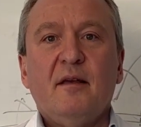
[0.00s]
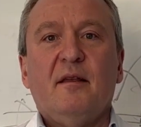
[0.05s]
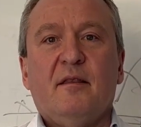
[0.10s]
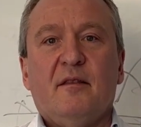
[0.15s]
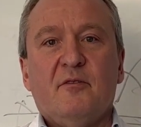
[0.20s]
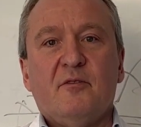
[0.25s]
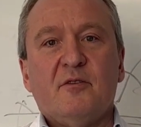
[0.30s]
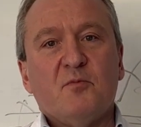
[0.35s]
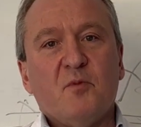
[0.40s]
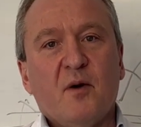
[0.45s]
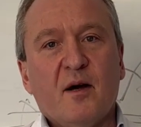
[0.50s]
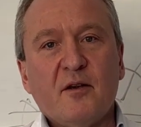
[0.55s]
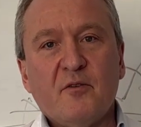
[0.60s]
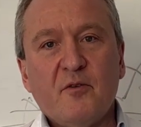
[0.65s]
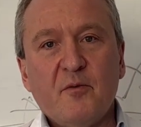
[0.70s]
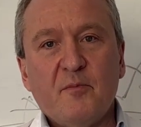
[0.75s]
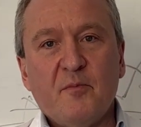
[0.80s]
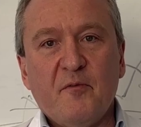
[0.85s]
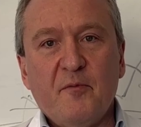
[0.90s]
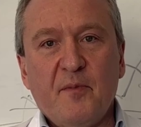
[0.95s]
There is one
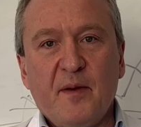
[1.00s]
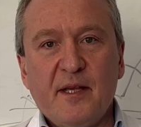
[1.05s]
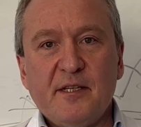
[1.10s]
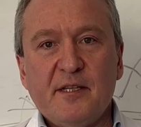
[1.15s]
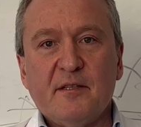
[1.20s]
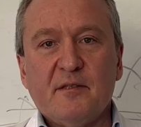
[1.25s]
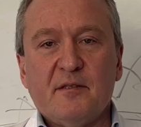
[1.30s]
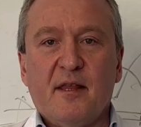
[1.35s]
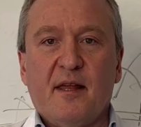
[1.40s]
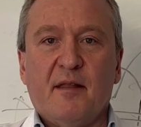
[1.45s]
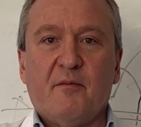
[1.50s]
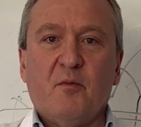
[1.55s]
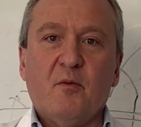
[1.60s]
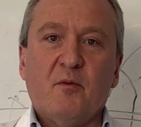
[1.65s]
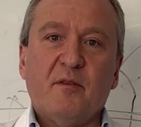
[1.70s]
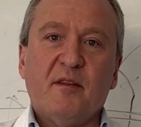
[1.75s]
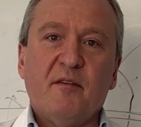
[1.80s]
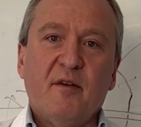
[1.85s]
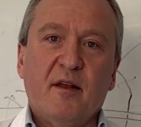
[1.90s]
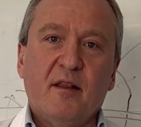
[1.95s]
group of patients that will
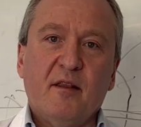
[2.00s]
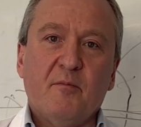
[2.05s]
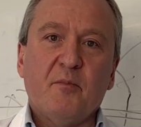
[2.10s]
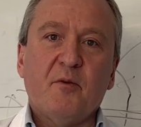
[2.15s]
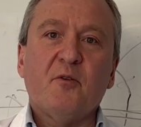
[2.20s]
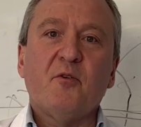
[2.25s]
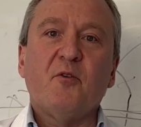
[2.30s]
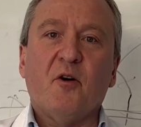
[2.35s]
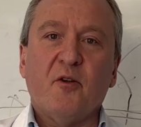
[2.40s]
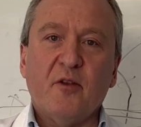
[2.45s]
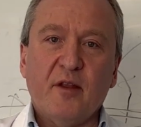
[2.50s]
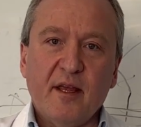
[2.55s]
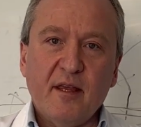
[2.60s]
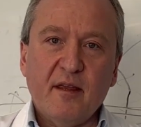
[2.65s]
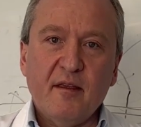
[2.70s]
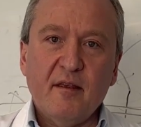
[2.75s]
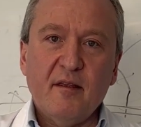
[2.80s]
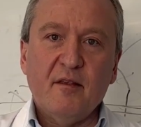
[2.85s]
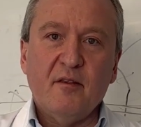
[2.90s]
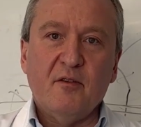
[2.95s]
develop chronic
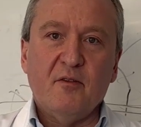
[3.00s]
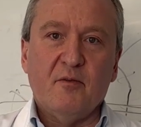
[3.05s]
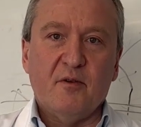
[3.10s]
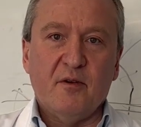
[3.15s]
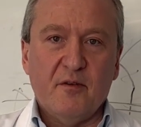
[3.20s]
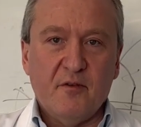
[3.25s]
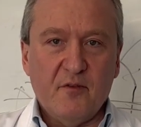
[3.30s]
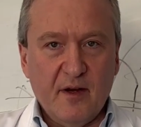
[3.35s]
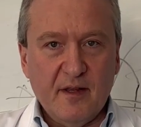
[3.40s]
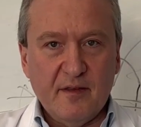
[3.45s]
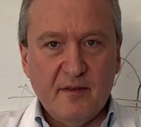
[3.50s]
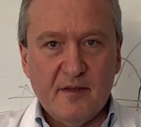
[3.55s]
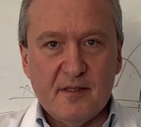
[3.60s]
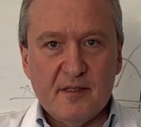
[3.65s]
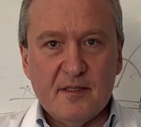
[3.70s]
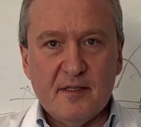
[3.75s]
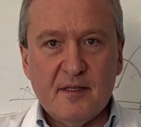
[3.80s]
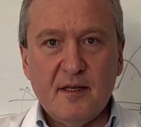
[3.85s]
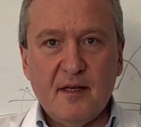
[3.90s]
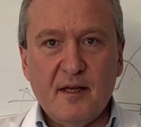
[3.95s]

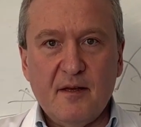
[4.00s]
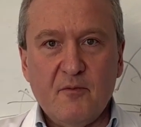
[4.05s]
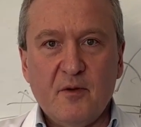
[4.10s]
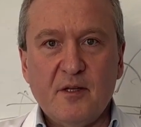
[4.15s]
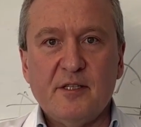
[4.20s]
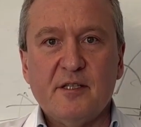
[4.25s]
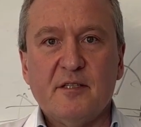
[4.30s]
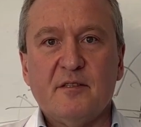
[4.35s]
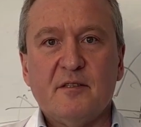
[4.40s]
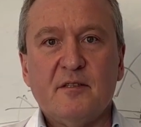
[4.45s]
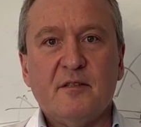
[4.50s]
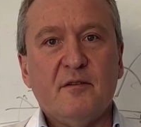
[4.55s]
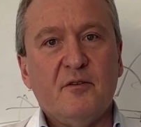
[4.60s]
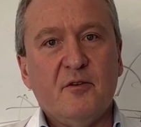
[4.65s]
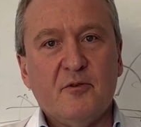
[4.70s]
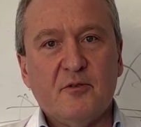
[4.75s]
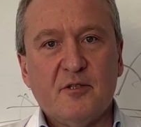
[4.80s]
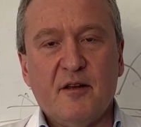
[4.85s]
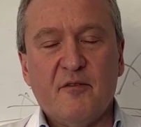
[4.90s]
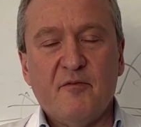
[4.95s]
urethritis, which is
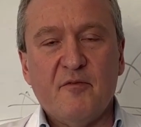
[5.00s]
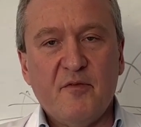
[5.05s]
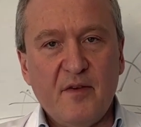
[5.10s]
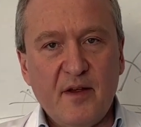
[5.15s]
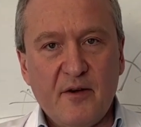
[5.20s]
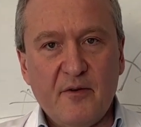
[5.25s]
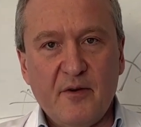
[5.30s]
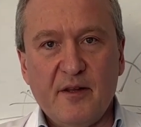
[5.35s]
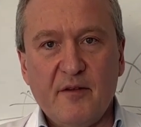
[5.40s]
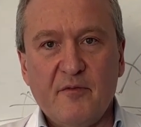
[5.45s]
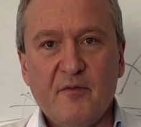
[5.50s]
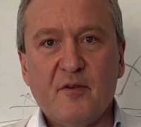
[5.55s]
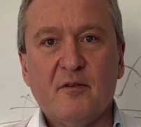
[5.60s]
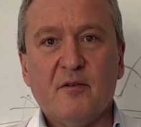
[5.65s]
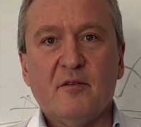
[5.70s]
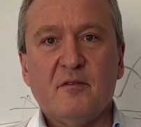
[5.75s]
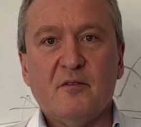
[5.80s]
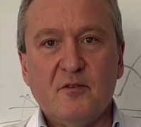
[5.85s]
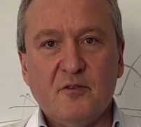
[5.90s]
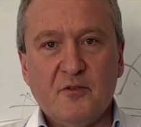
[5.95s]
usually very
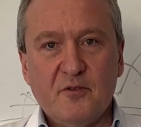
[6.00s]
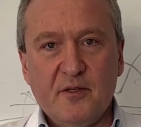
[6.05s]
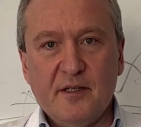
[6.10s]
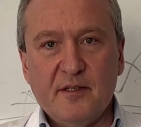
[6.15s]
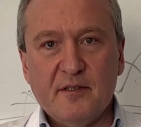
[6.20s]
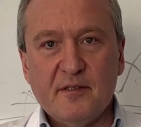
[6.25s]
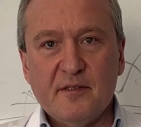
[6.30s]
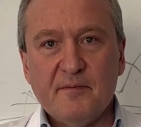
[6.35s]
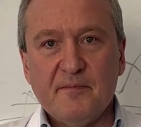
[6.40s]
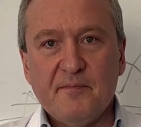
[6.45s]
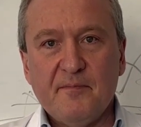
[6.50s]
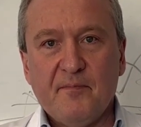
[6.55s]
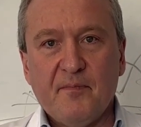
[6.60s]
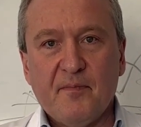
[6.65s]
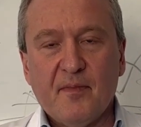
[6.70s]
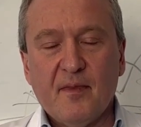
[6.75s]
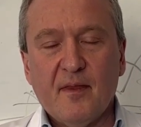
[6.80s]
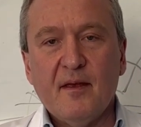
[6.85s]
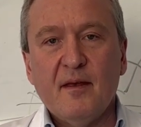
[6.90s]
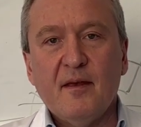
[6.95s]
difficult to treat.
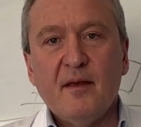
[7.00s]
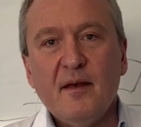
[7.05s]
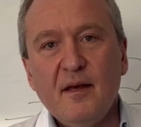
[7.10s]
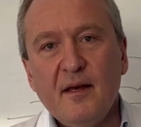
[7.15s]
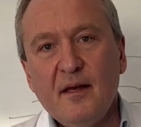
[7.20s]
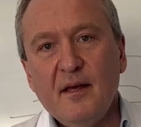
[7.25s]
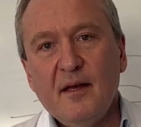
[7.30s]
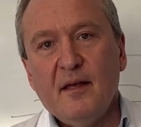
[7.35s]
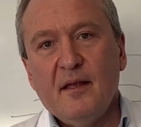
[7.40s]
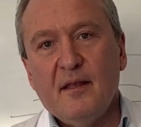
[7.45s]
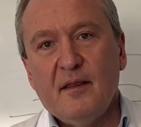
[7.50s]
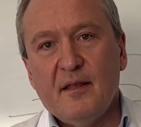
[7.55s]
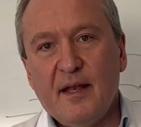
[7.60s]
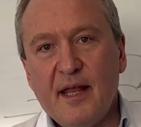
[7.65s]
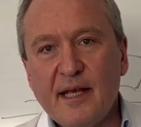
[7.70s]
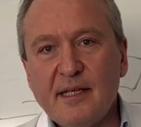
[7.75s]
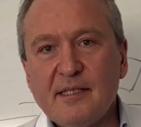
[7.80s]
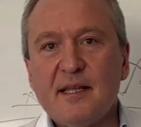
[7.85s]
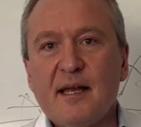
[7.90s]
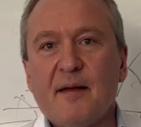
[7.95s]
The
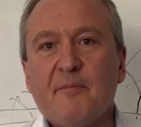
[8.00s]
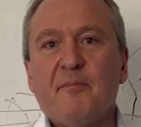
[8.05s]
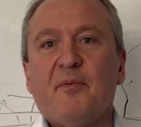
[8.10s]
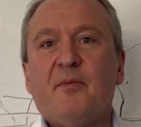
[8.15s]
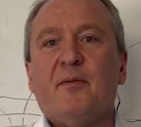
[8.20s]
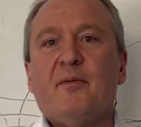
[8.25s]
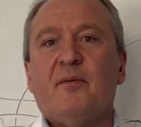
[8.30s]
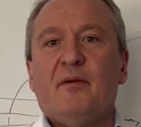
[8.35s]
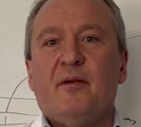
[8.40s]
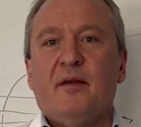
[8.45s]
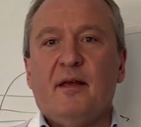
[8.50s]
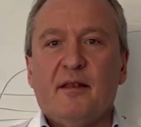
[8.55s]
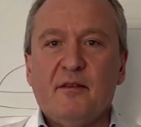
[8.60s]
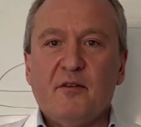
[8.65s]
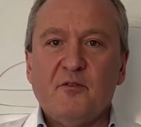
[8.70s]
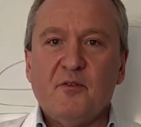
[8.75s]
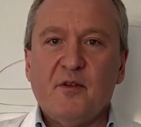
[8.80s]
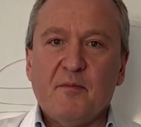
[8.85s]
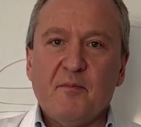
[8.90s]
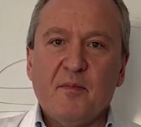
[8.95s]
next step in the
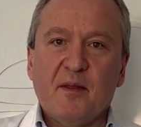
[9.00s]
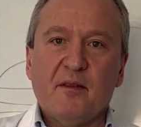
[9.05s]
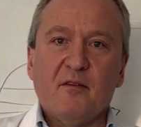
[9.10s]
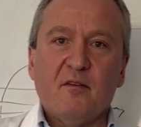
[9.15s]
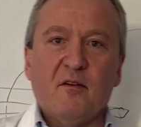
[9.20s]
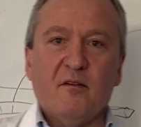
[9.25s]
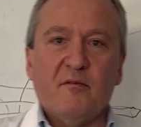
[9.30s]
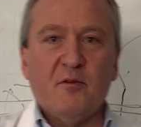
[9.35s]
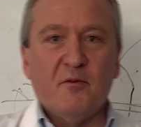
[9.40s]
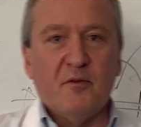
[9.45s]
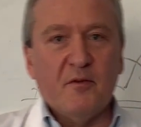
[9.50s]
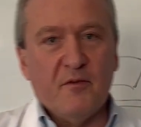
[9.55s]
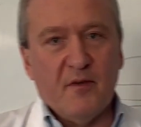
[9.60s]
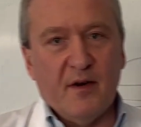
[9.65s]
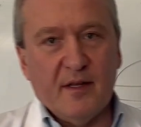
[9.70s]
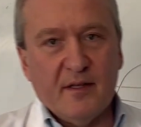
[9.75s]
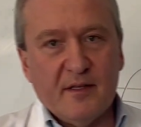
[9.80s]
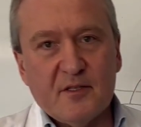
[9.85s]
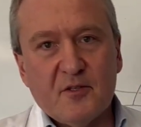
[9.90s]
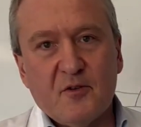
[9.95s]
treatment of
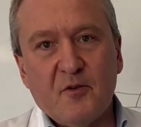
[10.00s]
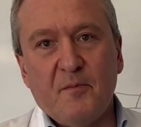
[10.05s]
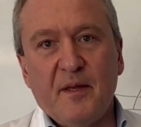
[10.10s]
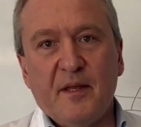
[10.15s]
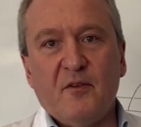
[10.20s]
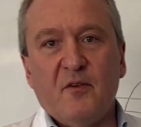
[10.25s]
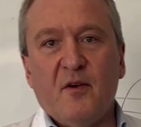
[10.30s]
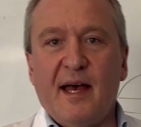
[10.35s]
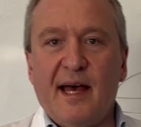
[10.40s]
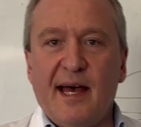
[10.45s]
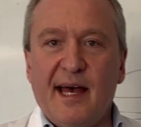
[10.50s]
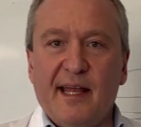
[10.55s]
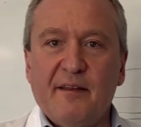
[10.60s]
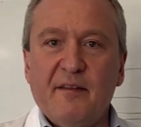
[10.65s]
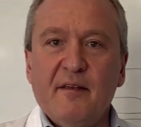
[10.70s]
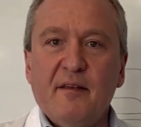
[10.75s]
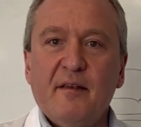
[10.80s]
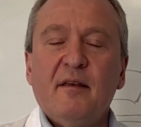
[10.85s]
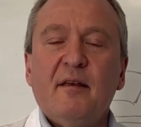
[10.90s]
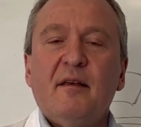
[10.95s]
urethritis could be to add
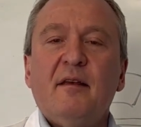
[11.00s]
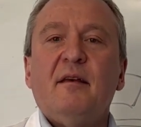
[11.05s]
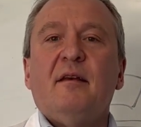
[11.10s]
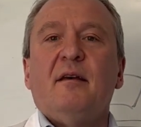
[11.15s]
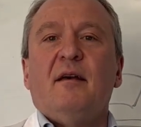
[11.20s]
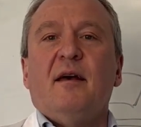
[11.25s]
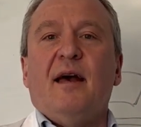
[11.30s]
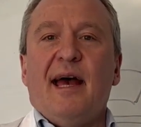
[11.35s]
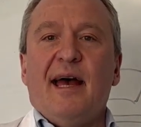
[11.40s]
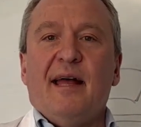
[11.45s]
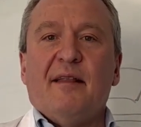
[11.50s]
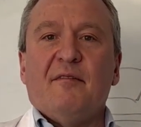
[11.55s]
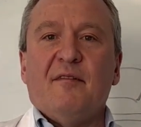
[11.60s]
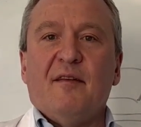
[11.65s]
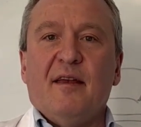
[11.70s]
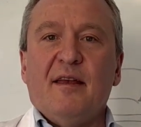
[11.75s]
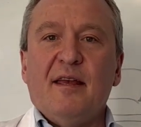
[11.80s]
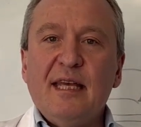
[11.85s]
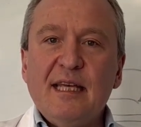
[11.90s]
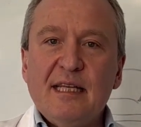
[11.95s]

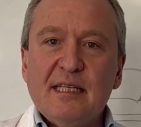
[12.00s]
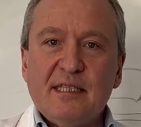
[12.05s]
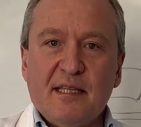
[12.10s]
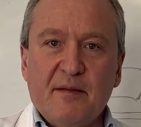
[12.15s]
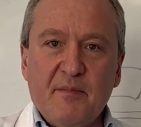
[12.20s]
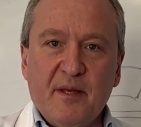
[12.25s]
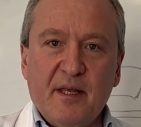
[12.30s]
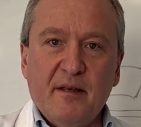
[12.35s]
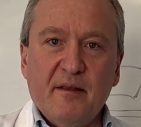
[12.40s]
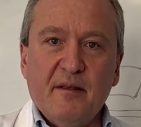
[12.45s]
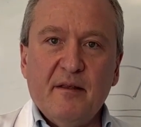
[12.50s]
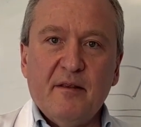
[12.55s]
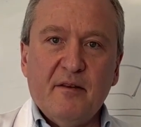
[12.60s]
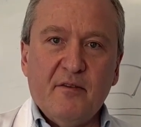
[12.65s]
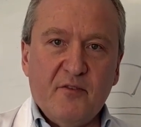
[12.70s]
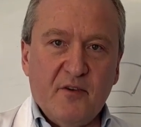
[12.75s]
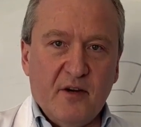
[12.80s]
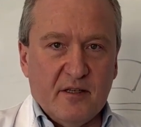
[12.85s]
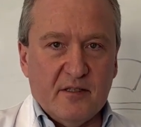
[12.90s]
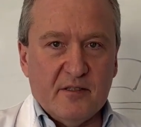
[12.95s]
antihistamine
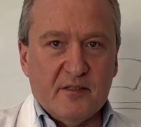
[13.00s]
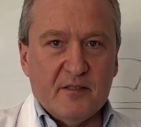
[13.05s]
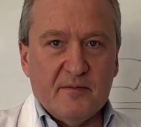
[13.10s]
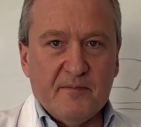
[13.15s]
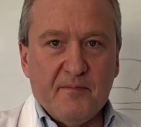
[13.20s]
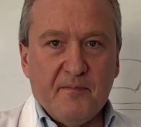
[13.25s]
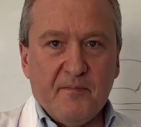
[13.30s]
drugs.